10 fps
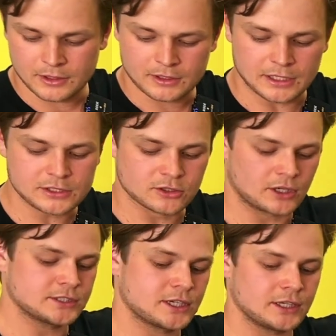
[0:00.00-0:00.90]
these
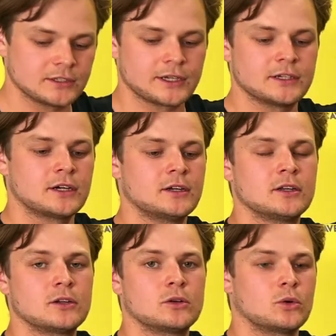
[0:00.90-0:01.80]
19 litre
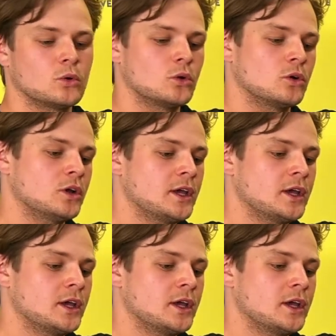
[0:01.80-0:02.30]
or